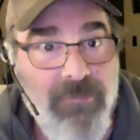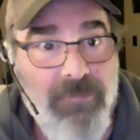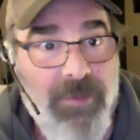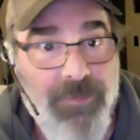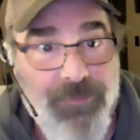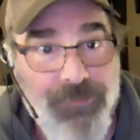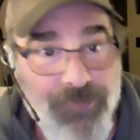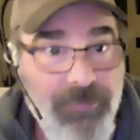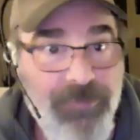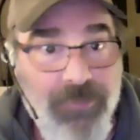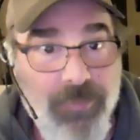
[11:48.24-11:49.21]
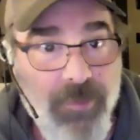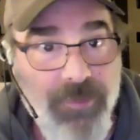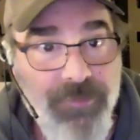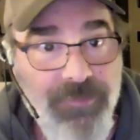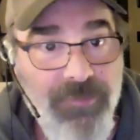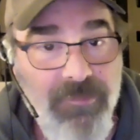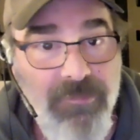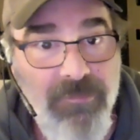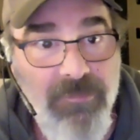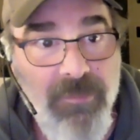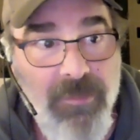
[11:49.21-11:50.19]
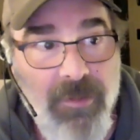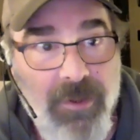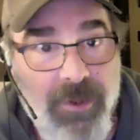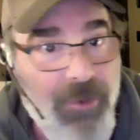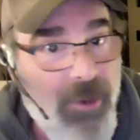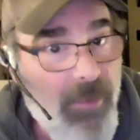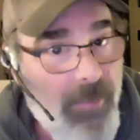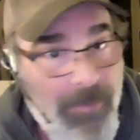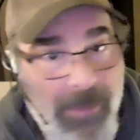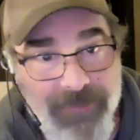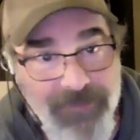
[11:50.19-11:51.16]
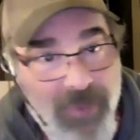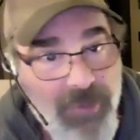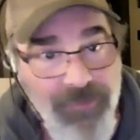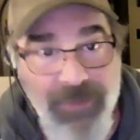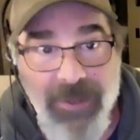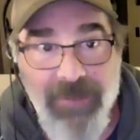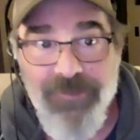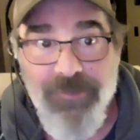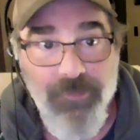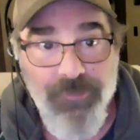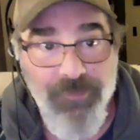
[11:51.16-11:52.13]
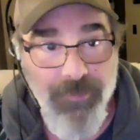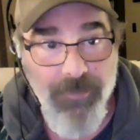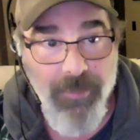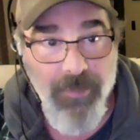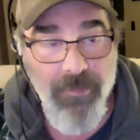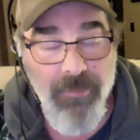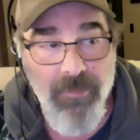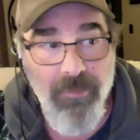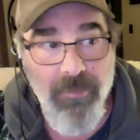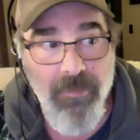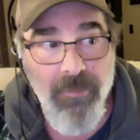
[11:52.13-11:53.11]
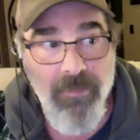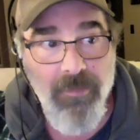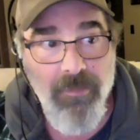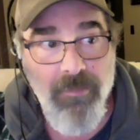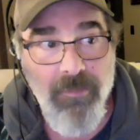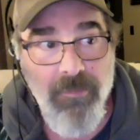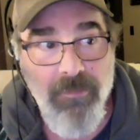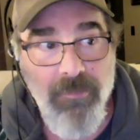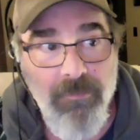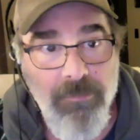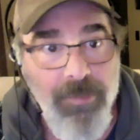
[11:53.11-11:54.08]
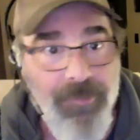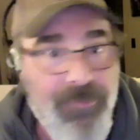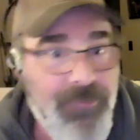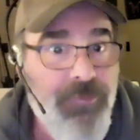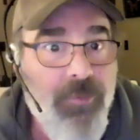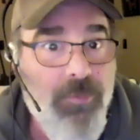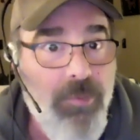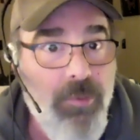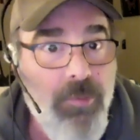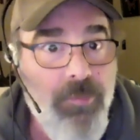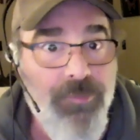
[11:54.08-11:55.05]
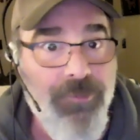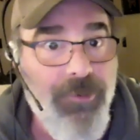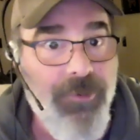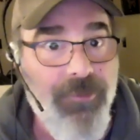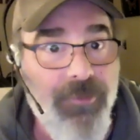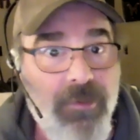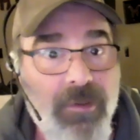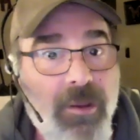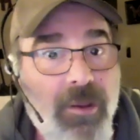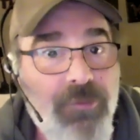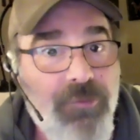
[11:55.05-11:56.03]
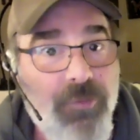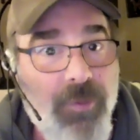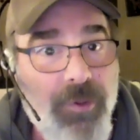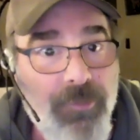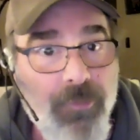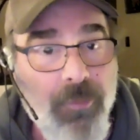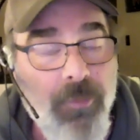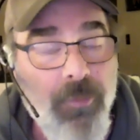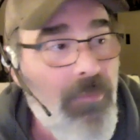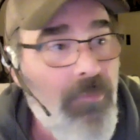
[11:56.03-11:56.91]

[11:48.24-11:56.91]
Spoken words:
In the dream, she was. In all my past contacts, she was female, but there's no boobs or anything, so I don't know.